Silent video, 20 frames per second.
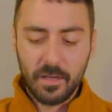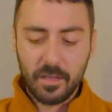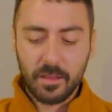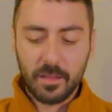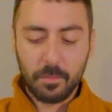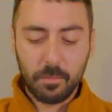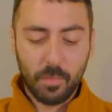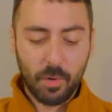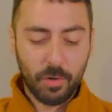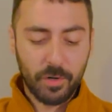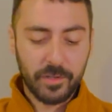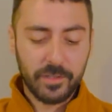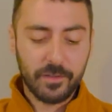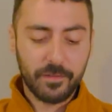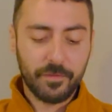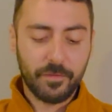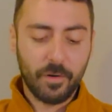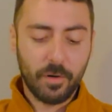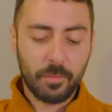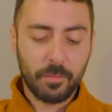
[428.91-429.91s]
the more the
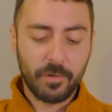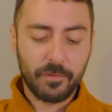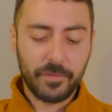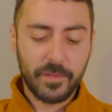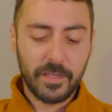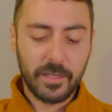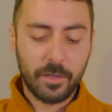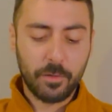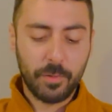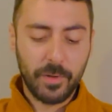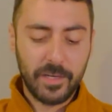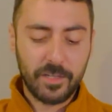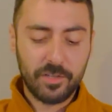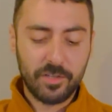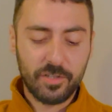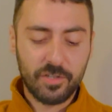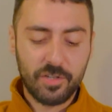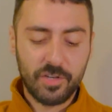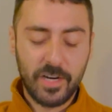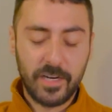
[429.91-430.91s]
form of the
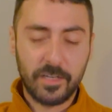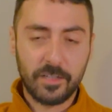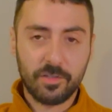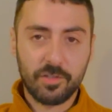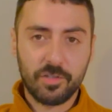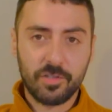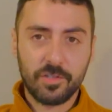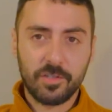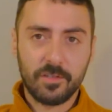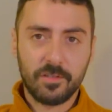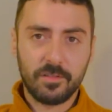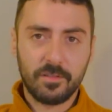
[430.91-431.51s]
equation changed.